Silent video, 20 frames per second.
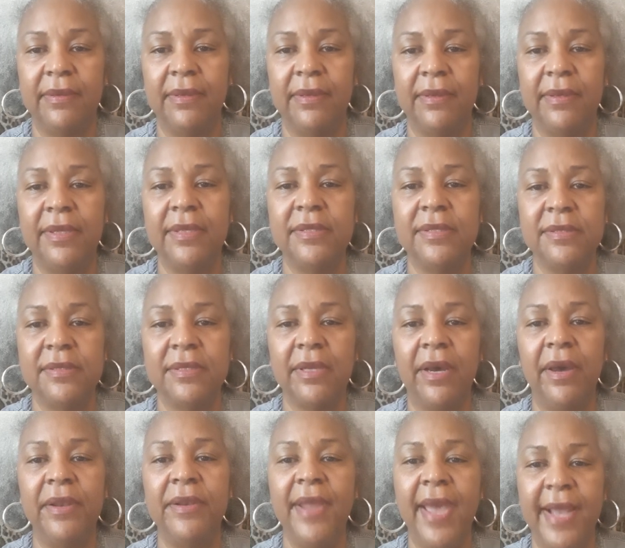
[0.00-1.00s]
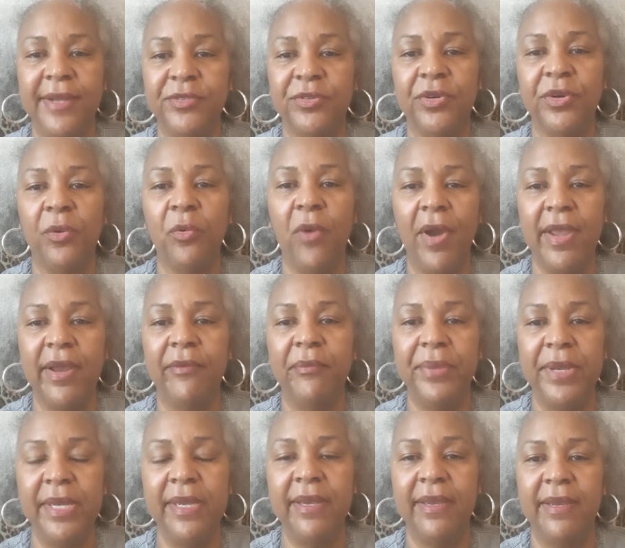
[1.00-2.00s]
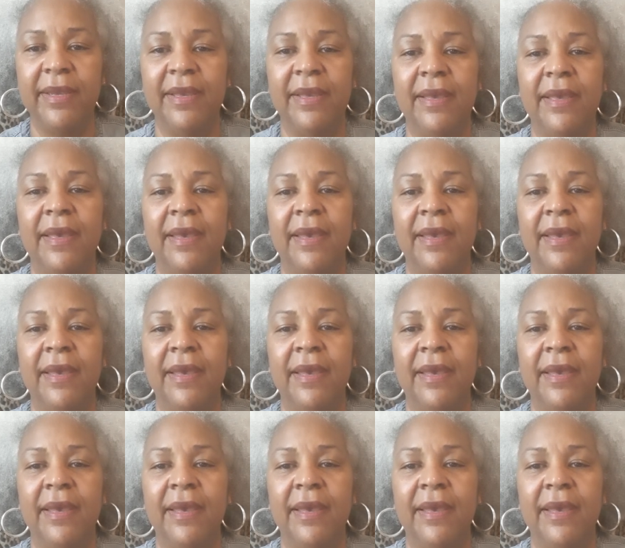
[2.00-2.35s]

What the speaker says: This is a natural way of being.